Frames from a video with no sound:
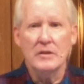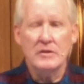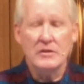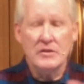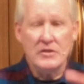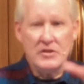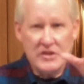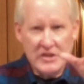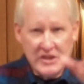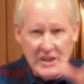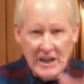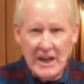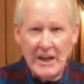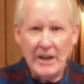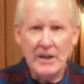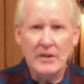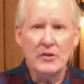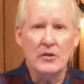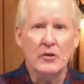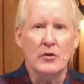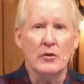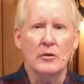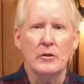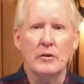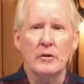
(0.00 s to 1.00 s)

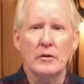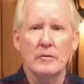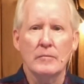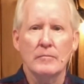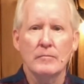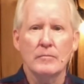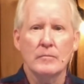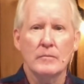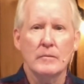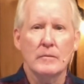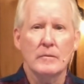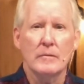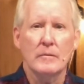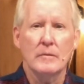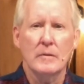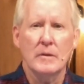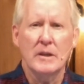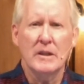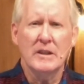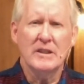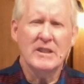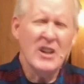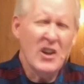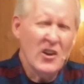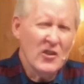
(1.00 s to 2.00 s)
standard.
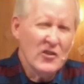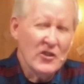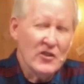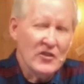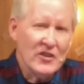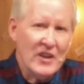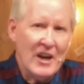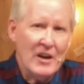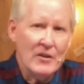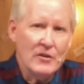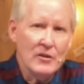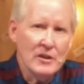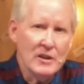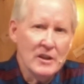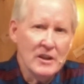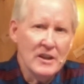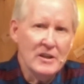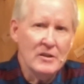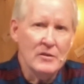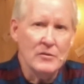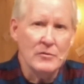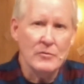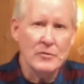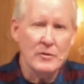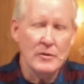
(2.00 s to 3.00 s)
He tells us how to
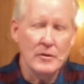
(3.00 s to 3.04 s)
live.